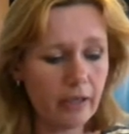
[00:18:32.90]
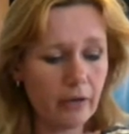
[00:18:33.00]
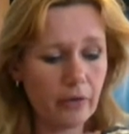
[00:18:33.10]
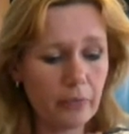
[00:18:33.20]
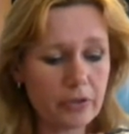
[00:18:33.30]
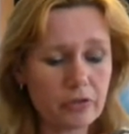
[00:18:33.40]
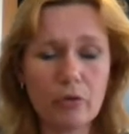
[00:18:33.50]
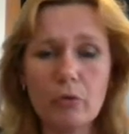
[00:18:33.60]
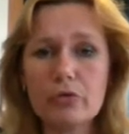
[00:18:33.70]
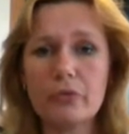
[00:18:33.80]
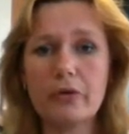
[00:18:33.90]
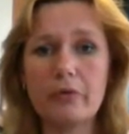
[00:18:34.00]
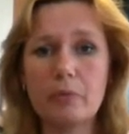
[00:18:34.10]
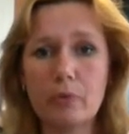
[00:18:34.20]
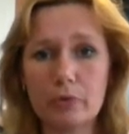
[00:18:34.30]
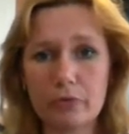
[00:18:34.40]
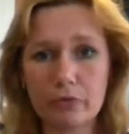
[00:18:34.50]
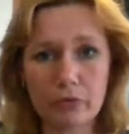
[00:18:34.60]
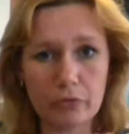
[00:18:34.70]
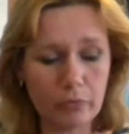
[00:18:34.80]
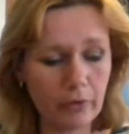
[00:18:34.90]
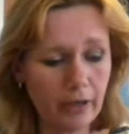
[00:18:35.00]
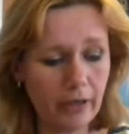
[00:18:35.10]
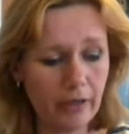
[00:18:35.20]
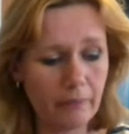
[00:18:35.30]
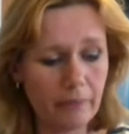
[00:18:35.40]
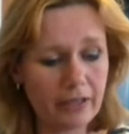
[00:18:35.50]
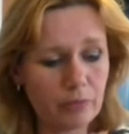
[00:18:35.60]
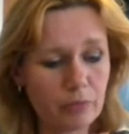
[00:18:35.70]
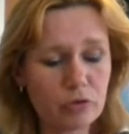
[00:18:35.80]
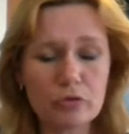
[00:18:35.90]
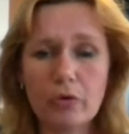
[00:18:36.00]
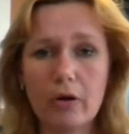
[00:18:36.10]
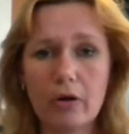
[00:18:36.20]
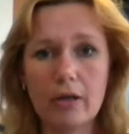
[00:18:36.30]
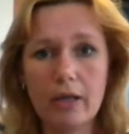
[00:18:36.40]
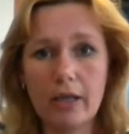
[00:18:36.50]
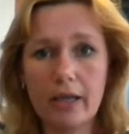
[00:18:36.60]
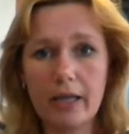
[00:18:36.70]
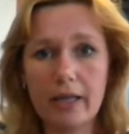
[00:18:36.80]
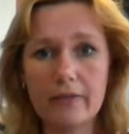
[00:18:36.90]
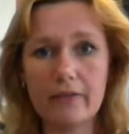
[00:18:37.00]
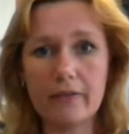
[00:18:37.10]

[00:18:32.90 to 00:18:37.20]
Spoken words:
which are also very important to make them strong, and